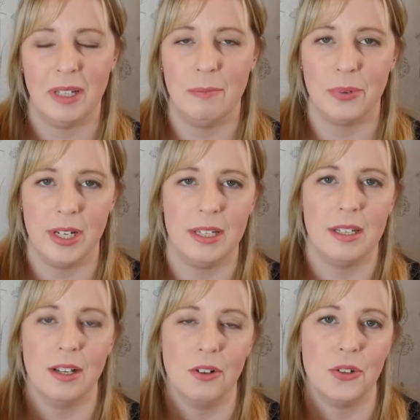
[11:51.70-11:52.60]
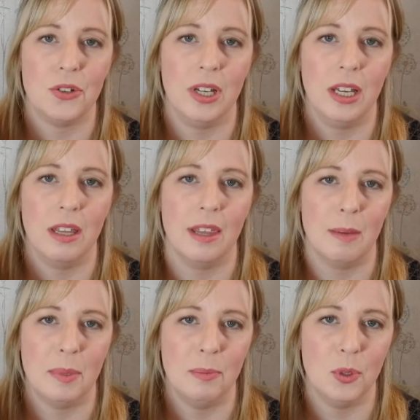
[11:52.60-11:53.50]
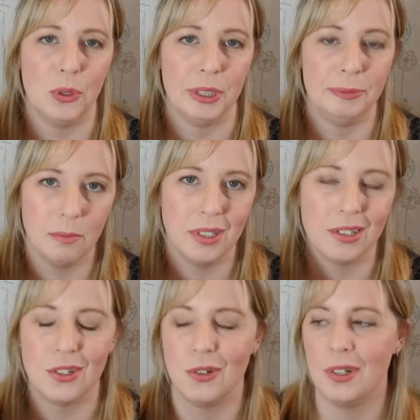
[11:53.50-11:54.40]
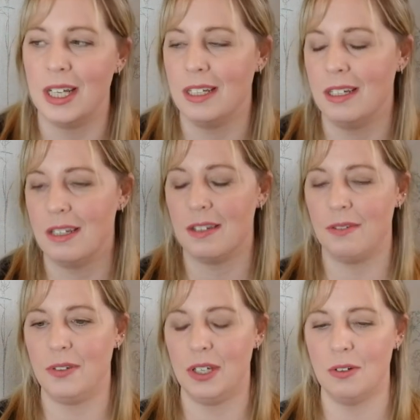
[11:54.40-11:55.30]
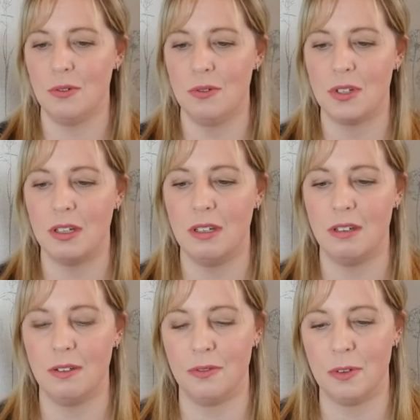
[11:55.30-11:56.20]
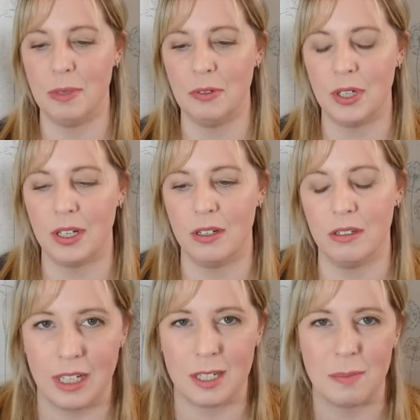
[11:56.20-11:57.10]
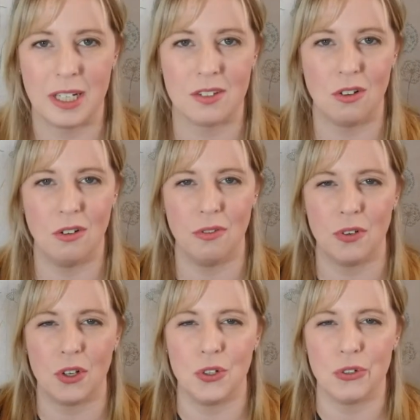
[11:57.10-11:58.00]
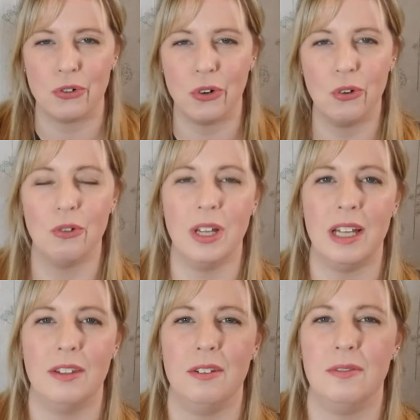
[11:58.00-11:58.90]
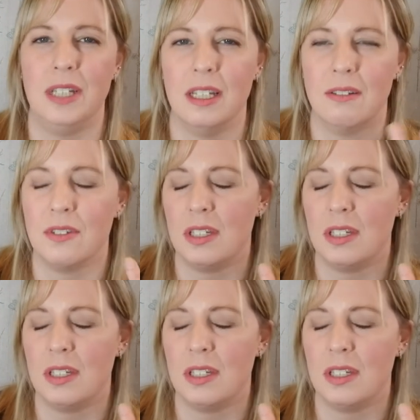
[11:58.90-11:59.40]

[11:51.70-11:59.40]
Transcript: embrace the country that bit more. But soon Alice feels the familiar aspects of control and the feeling of